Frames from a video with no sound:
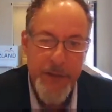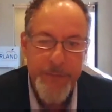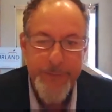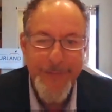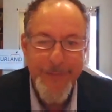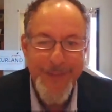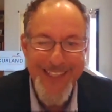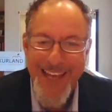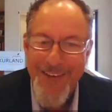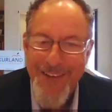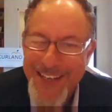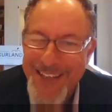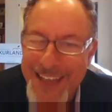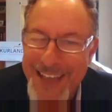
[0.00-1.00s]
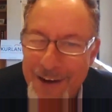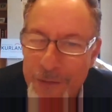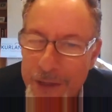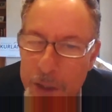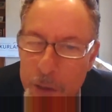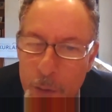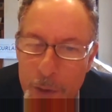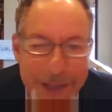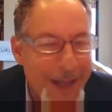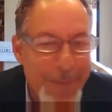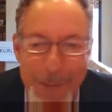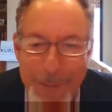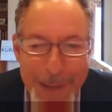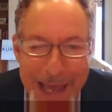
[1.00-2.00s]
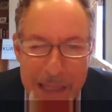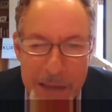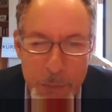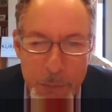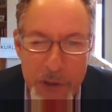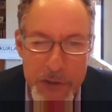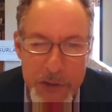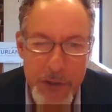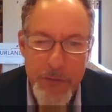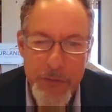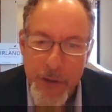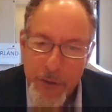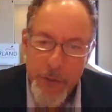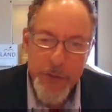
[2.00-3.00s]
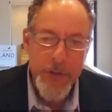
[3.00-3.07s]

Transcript: See how I did that really quick? I'm a math person, Rose.